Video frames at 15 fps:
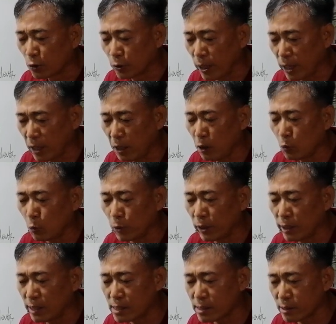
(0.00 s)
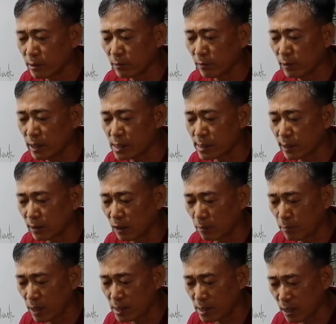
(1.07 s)
Today we listen this
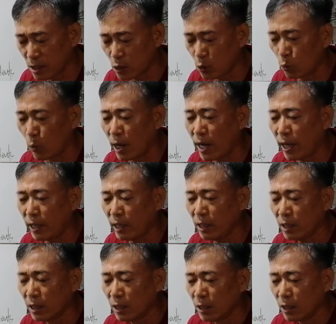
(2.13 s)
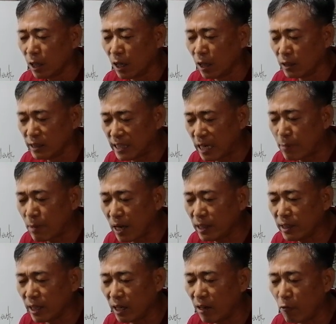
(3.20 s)
the message. Why
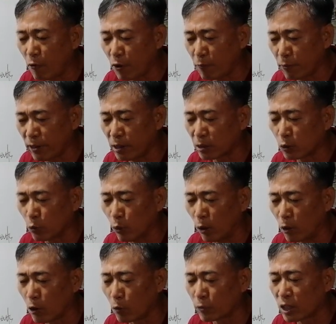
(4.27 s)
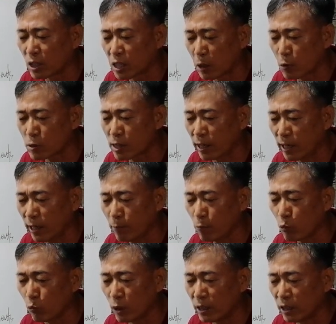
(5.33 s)
Nehemiah revealed wall of the
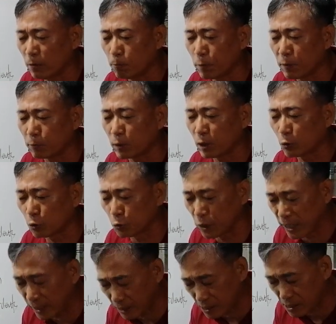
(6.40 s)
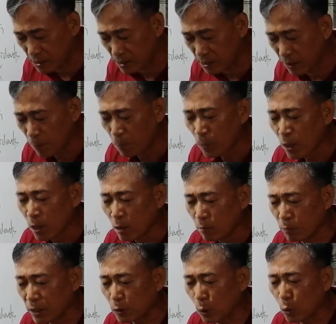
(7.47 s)
Jerusalem within 52 days.
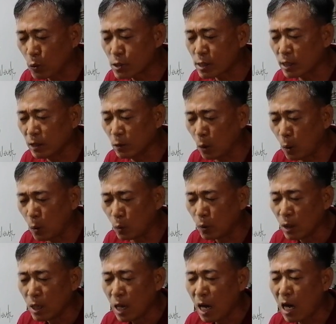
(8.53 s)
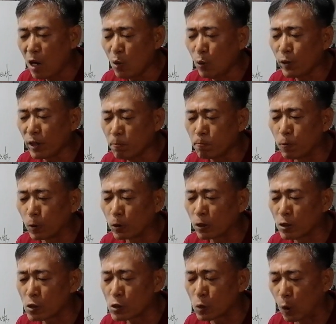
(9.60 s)
Because he know how
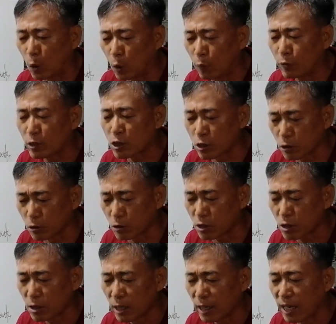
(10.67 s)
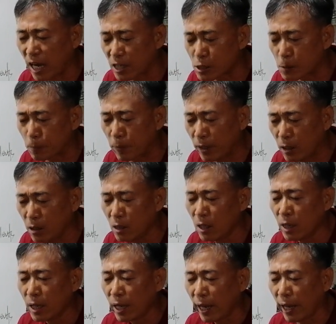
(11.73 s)
importance of church, gospel,
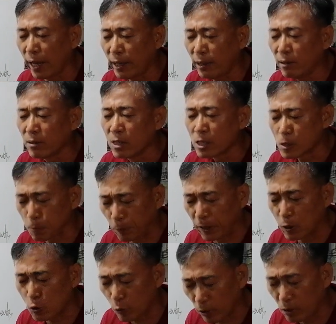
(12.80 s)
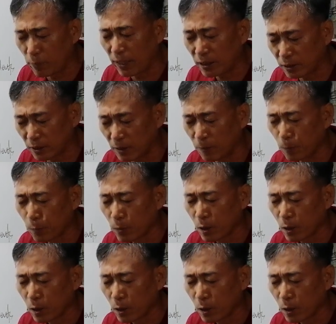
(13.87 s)
and spiritual battle.